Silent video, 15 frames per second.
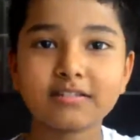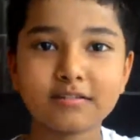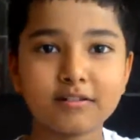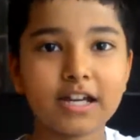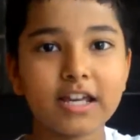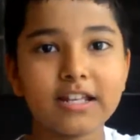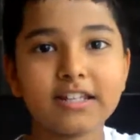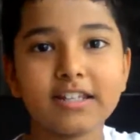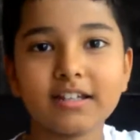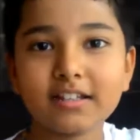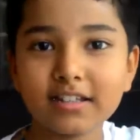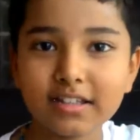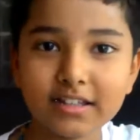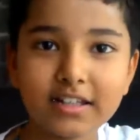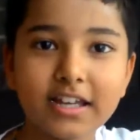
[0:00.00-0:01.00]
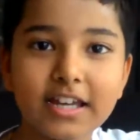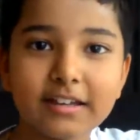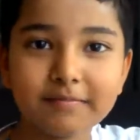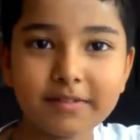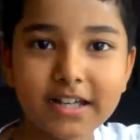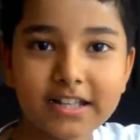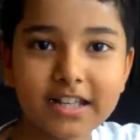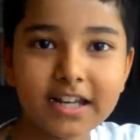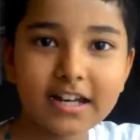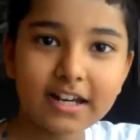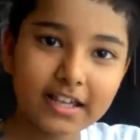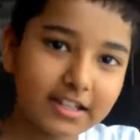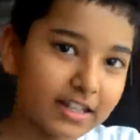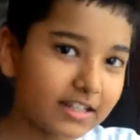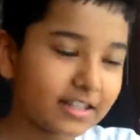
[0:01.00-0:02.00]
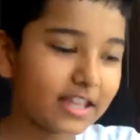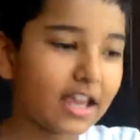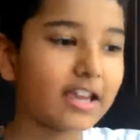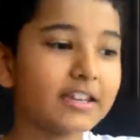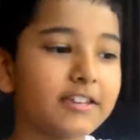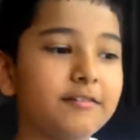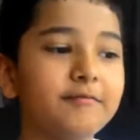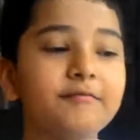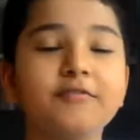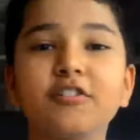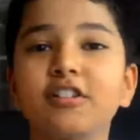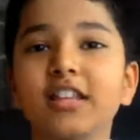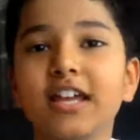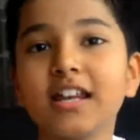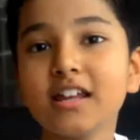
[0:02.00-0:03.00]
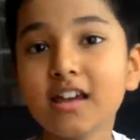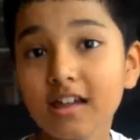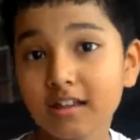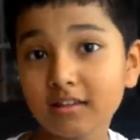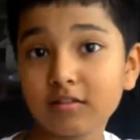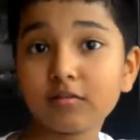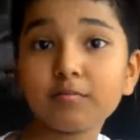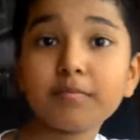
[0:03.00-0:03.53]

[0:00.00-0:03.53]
So I really like my dad, and I thank him for that. So,